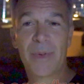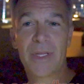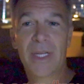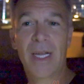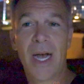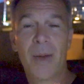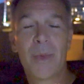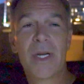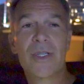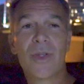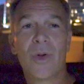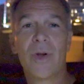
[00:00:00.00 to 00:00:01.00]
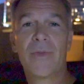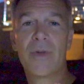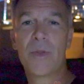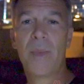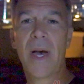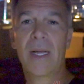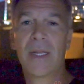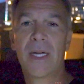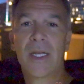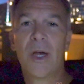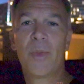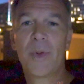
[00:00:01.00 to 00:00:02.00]
at the Comedy Store for the
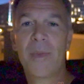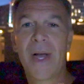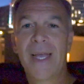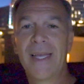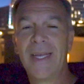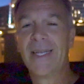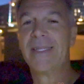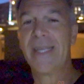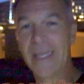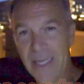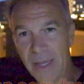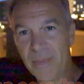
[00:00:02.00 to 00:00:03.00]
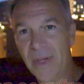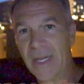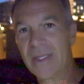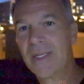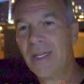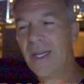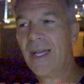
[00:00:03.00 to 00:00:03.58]
potluck open mic. Didn't get picked.